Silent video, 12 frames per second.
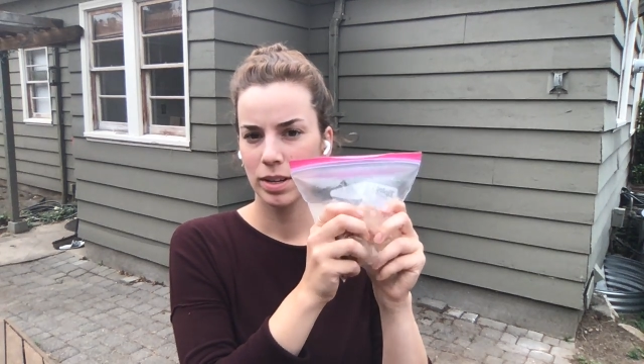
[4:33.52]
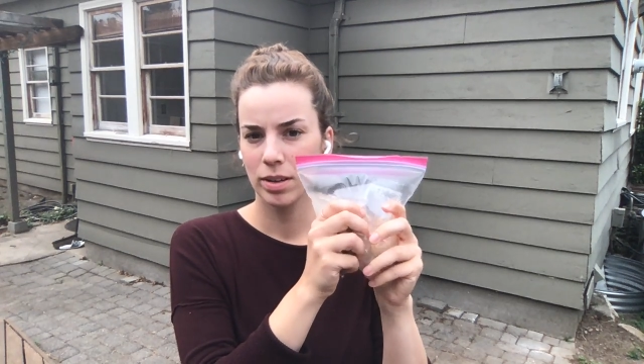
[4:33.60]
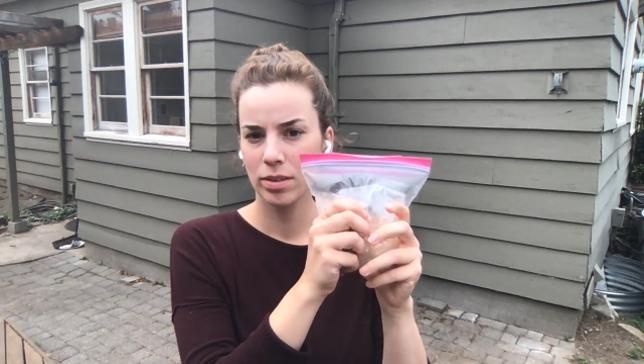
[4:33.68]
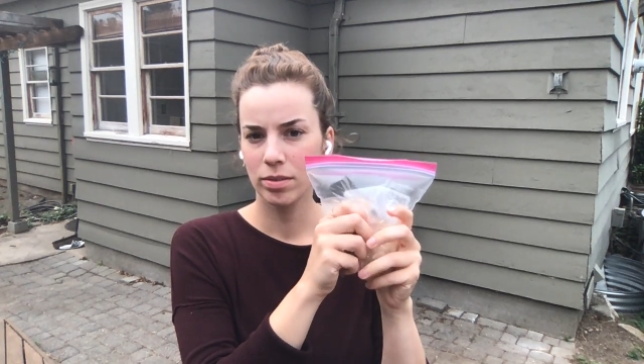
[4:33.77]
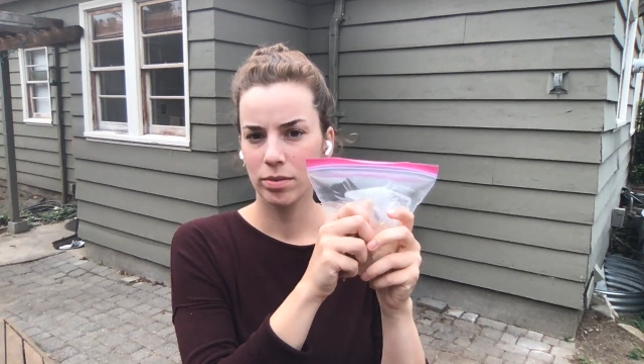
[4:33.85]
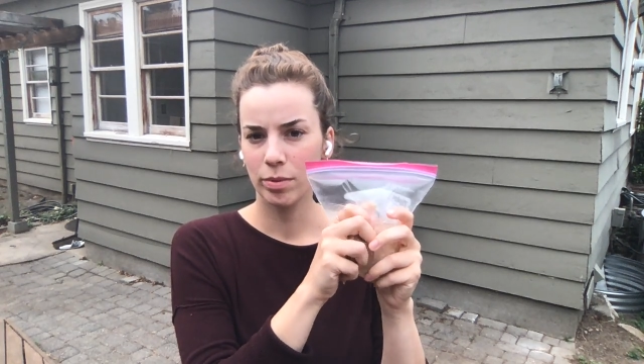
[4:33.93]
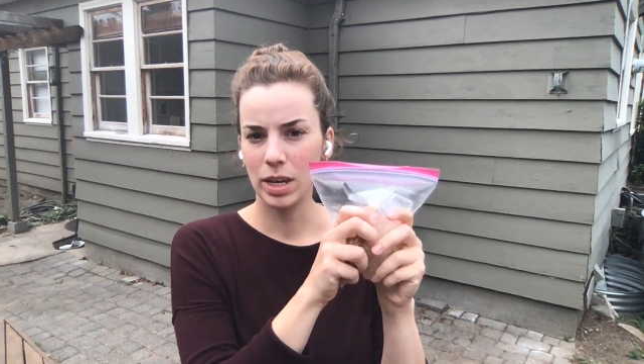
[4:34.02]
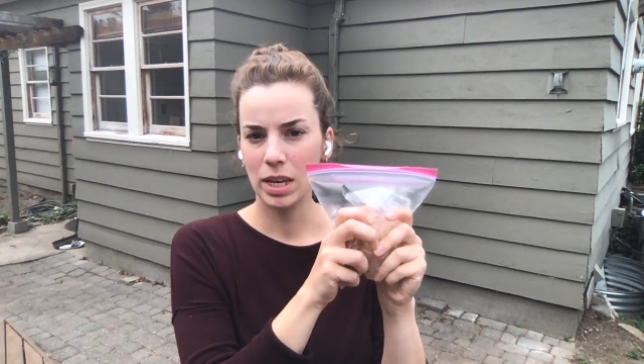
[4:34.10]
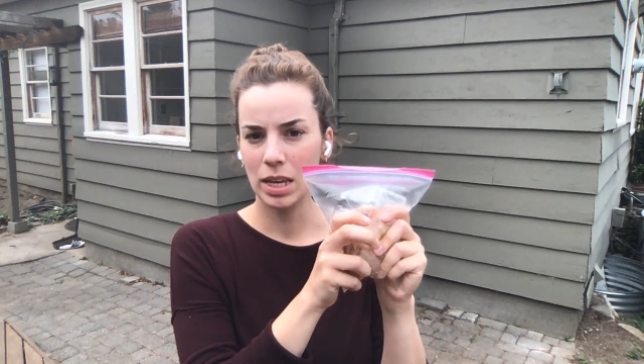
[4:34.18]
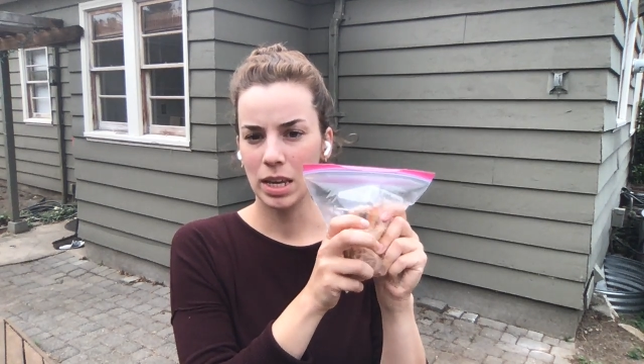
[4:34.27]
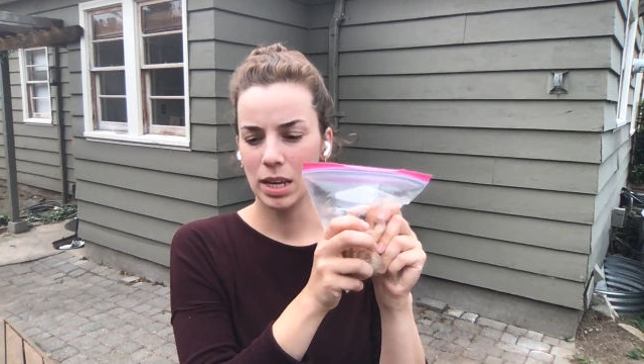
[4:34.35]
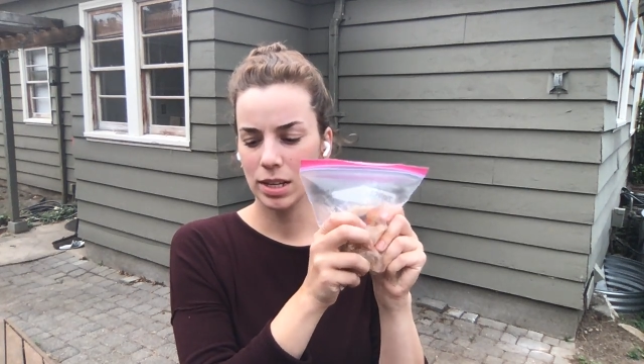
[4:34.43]
We
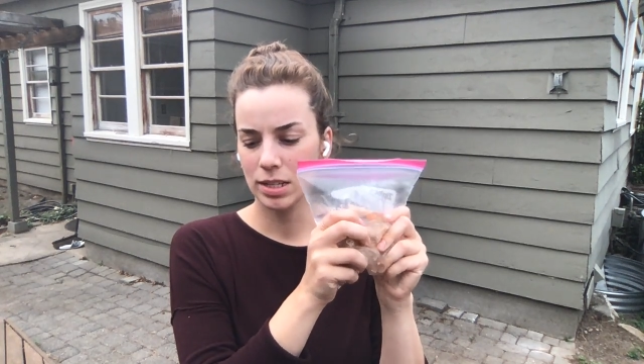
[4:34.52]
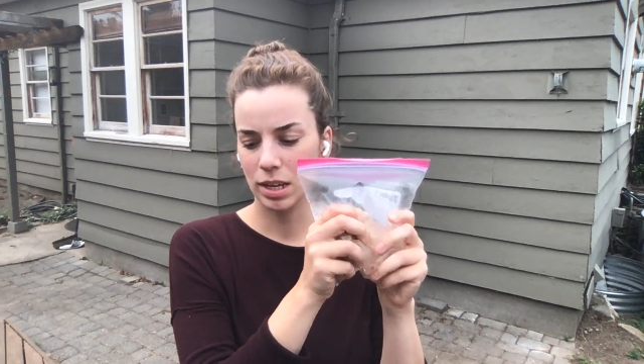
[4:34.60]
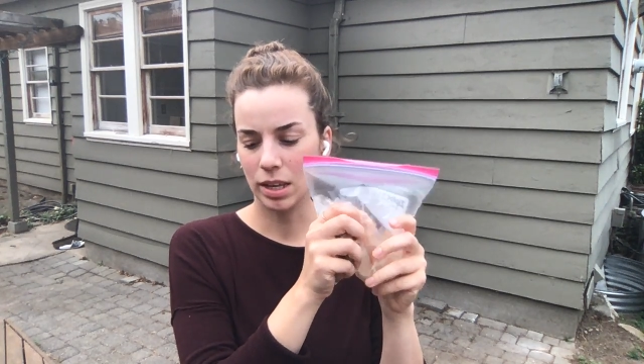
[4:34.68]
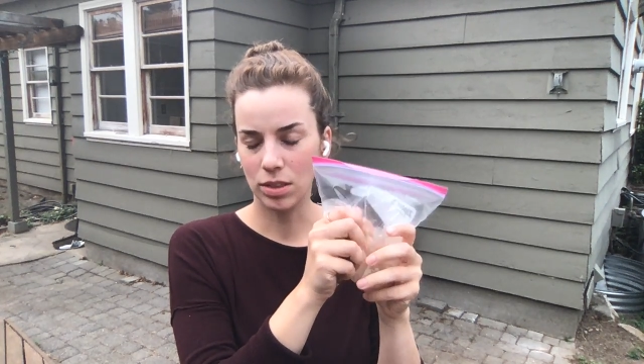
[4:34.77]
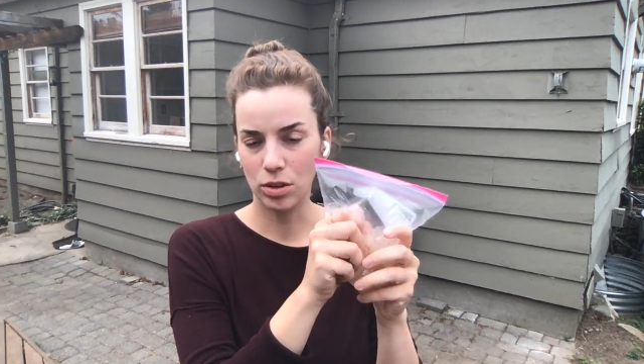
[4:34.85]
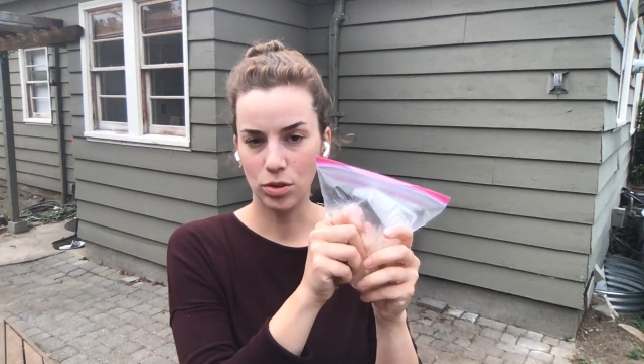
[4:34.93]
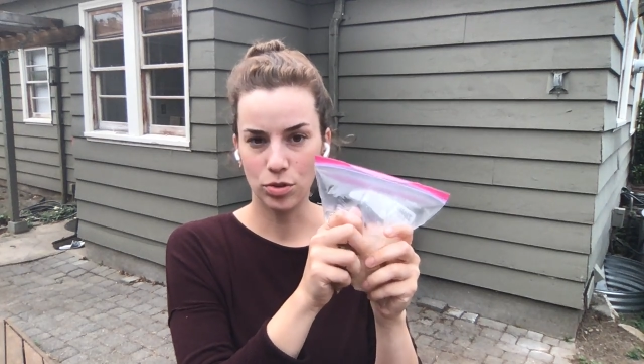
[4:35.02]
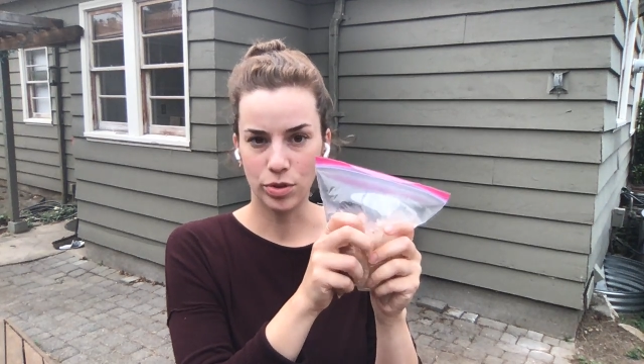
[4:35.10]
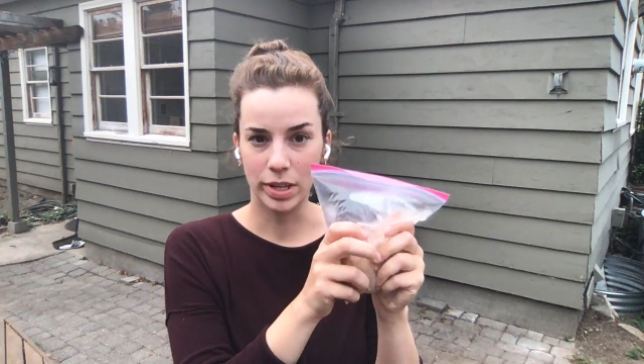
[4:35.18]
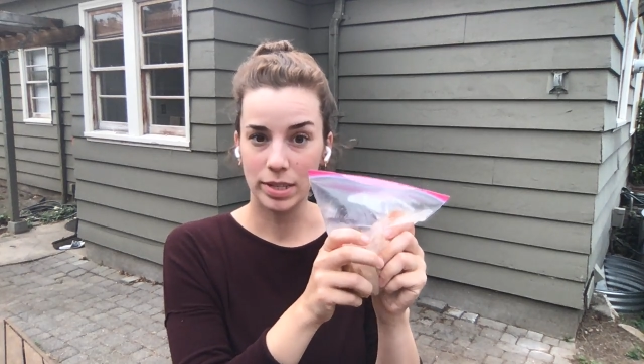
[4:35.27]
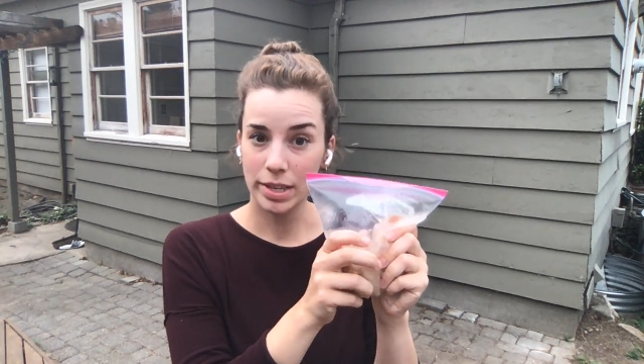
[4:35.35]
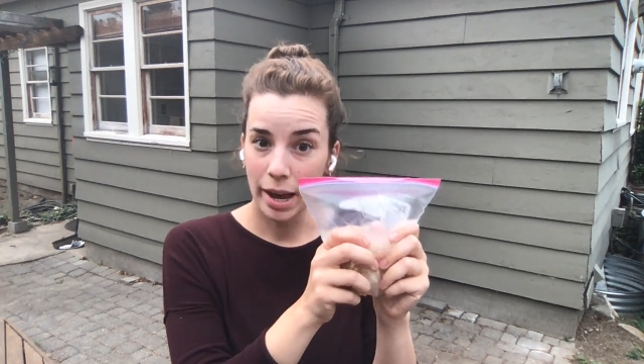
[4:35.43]
eat to get the nutrients
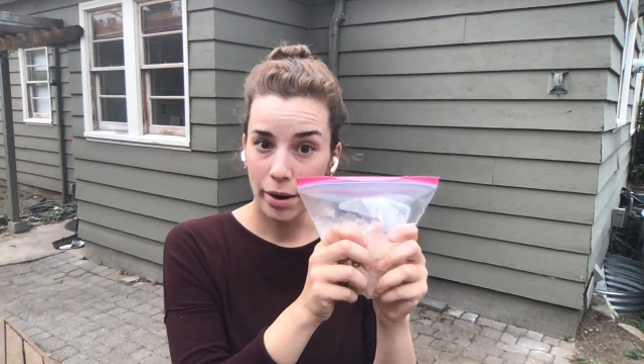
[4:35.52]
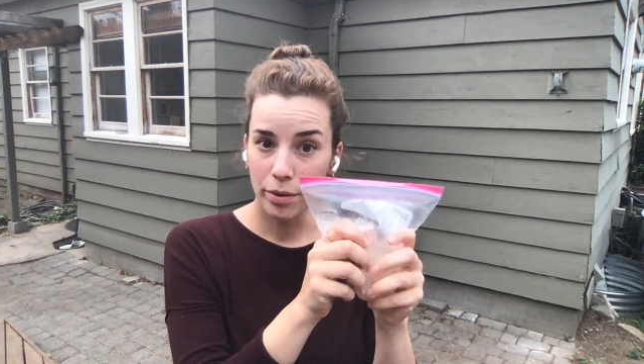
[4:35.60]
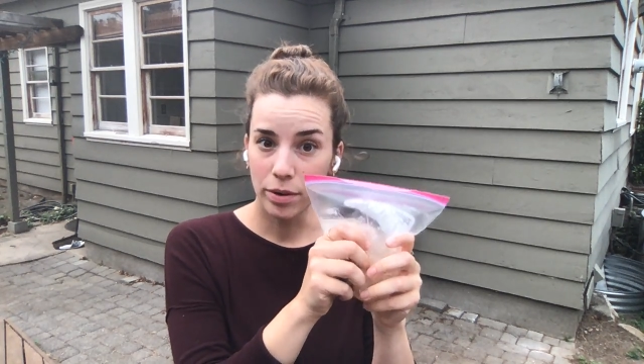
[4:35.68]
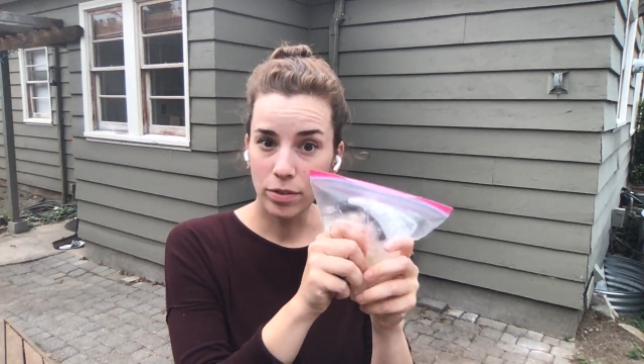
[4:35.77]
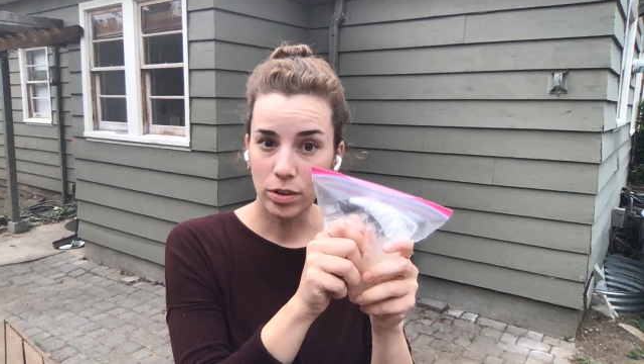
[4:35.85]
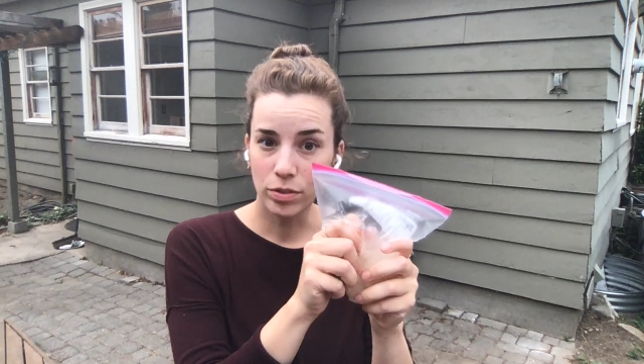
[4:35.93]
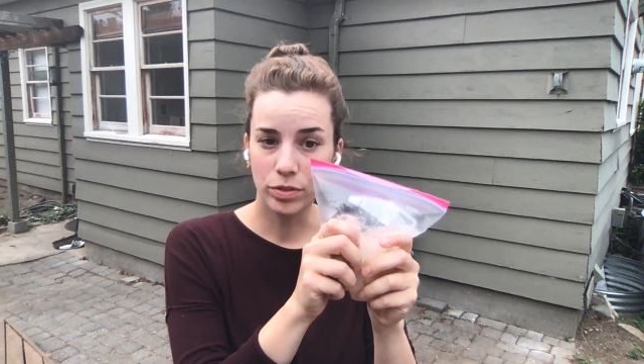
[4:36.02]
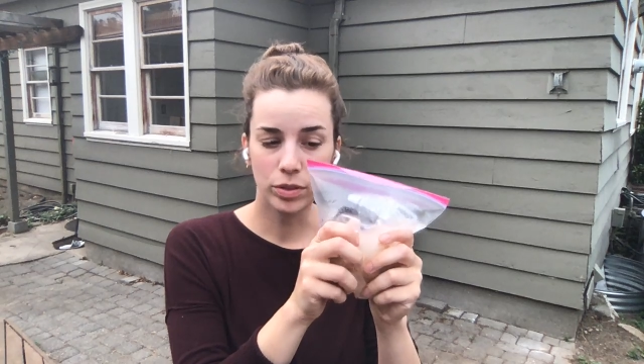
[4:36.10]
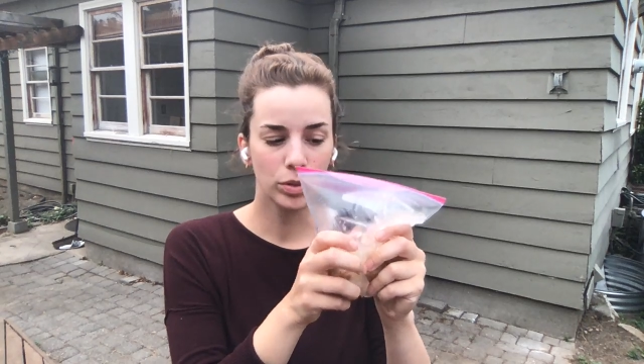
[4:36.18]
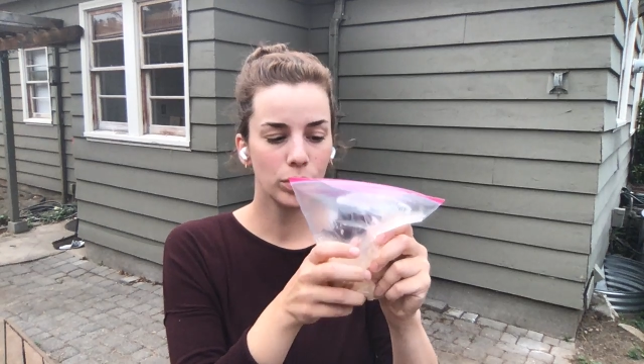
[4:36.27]
out of our food,